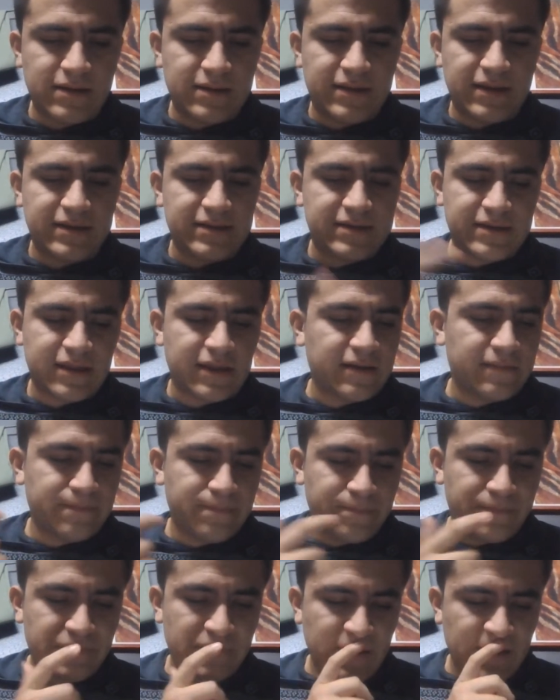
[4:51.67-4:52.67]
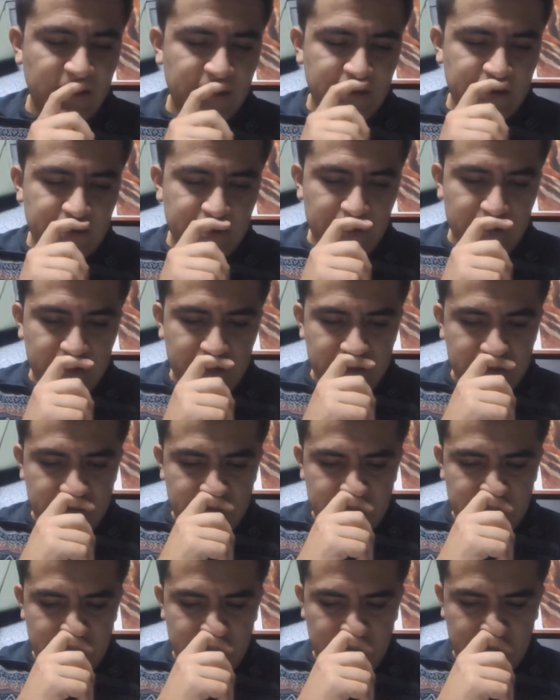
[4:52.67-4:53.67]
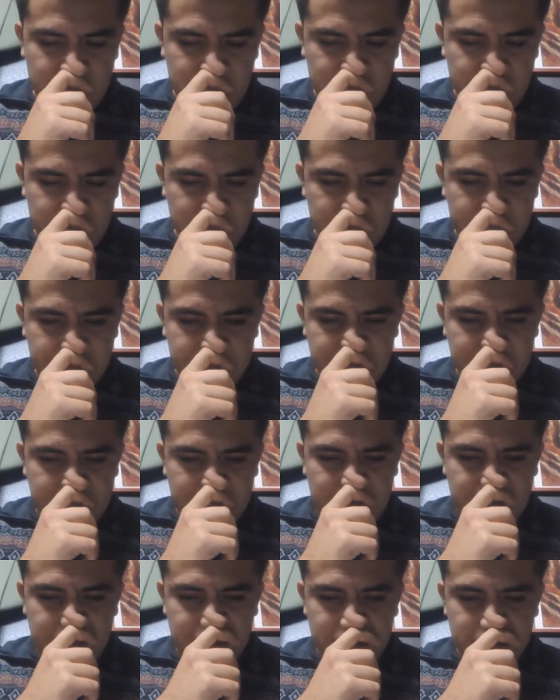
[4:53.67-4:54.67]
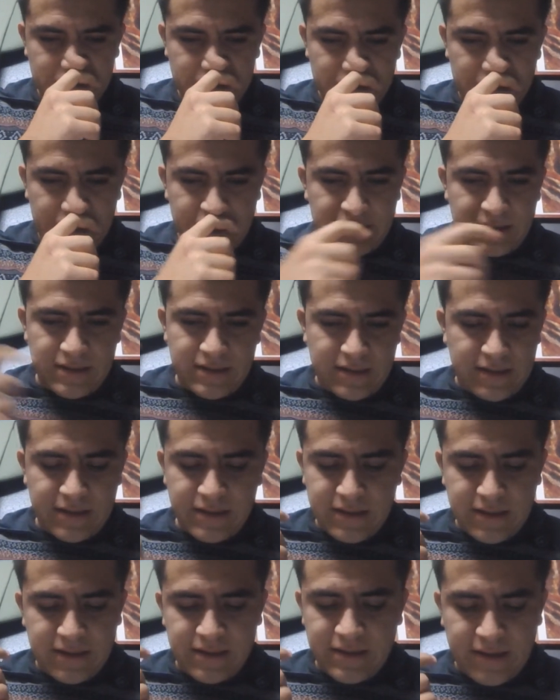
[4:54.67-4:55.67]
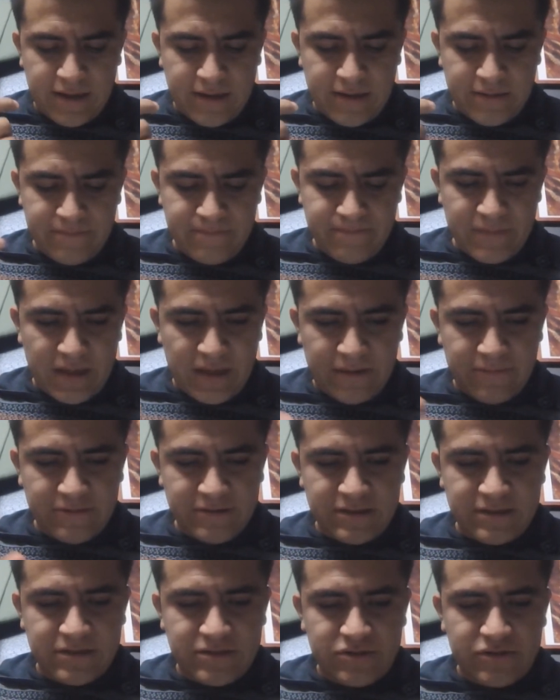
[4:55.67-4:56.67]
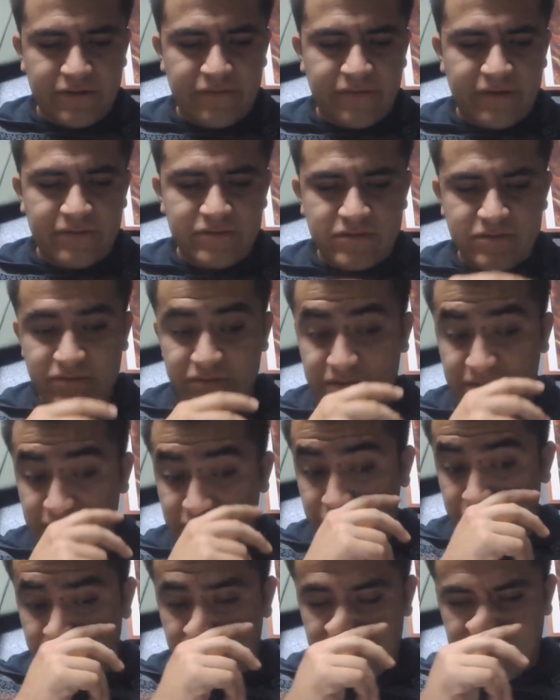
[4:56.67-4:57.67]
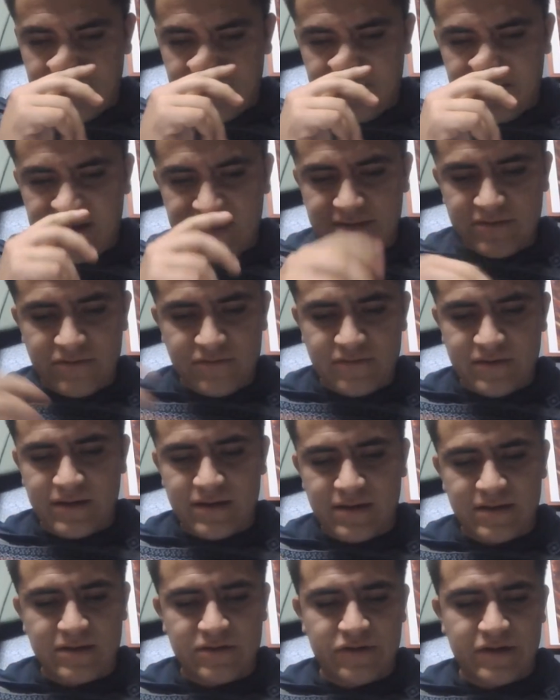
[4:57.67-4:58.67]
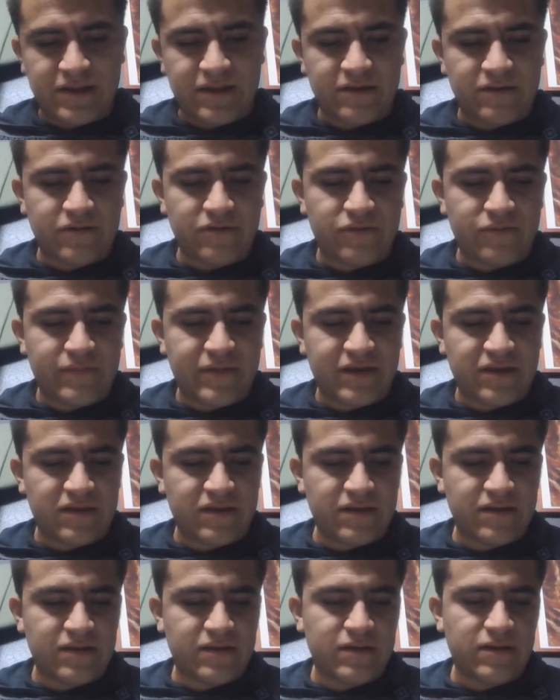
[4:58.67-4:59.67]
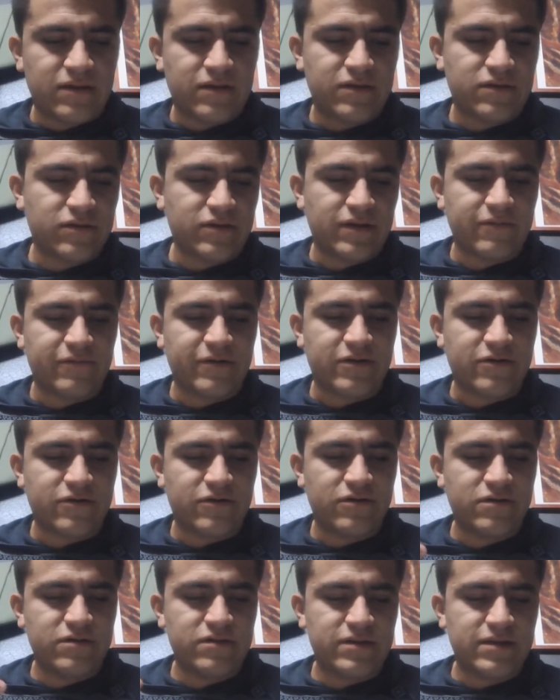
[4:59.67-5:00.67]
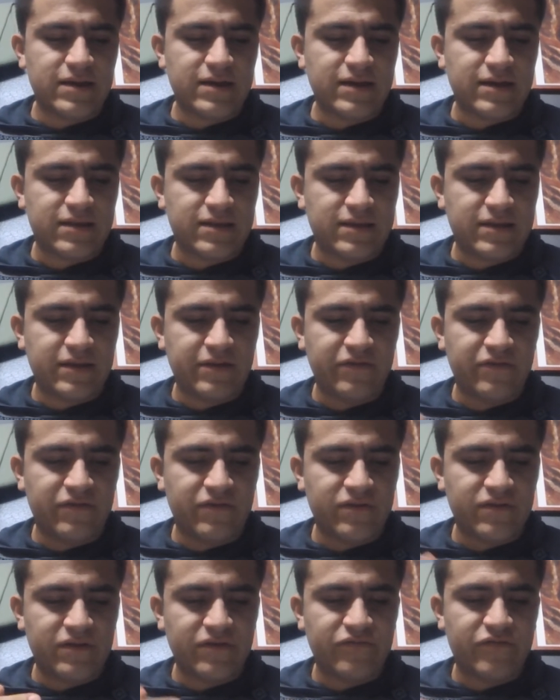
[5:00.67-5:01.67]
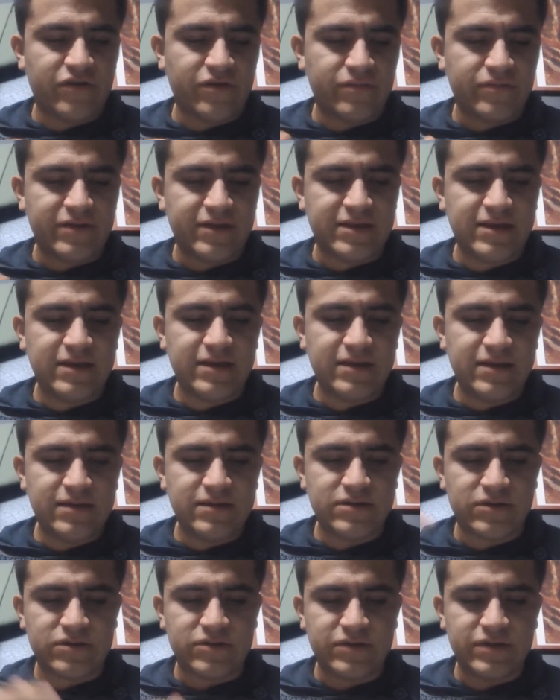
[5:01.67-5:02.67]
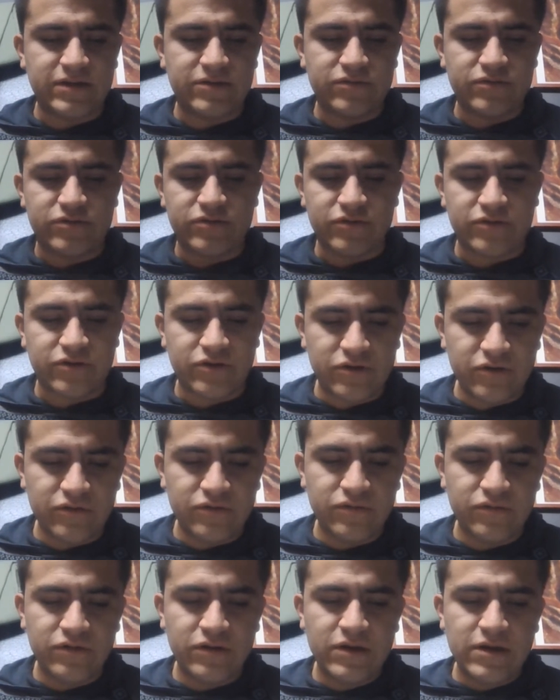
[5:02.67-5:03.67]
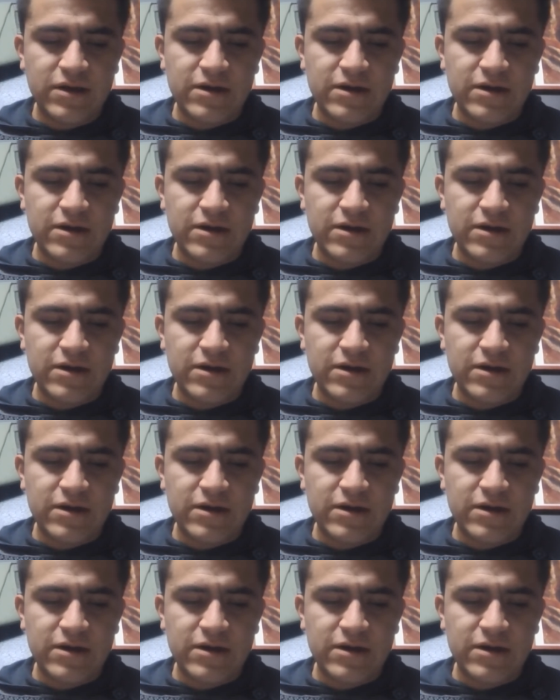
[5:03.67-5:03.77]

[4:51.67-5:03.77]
density. But I wasn't sure if I was going in the right way, so I tried another method. So I recall that the volume dt is also equal to q,